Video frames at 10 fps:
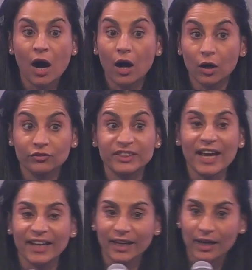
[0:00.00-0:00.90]
of the
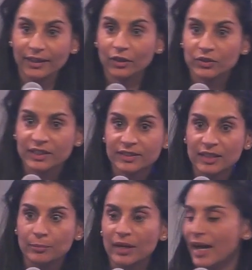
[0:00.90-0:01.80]
AI
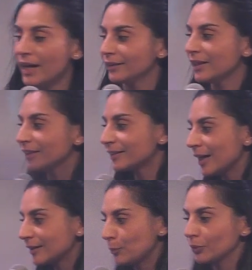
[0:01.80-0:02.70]
ecosystem and
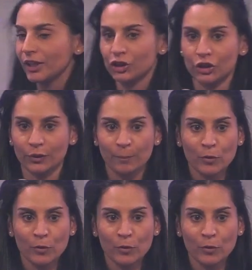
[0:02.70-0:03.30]
data protection.